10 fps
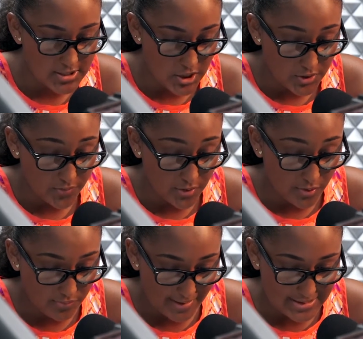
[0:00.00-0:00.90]
and search for
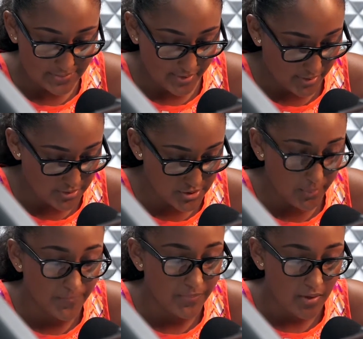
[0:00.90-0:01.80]
YouthFlex Radio
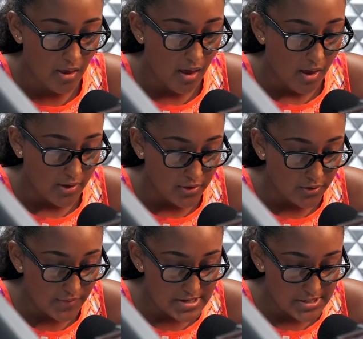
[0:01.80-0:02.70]
Show.
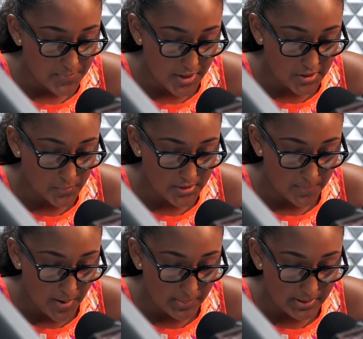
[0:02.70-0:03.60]
YouthFlex is partnered with the
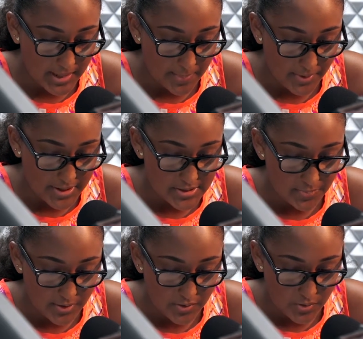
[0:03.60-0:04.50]
Public Library to
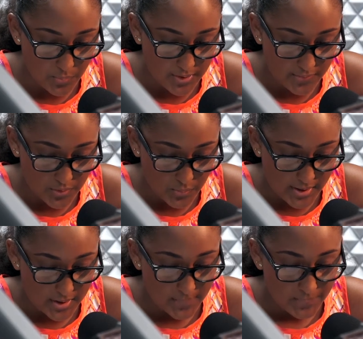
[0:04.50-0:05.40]
bring you the word of the
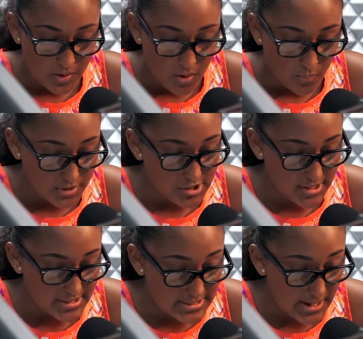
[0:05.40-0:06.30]
week, which
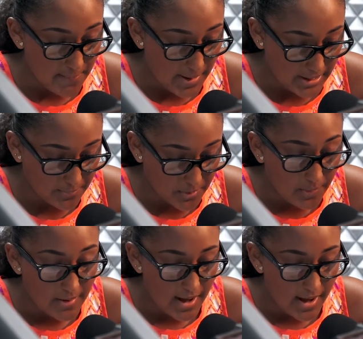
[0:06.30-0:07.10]
is impeccable.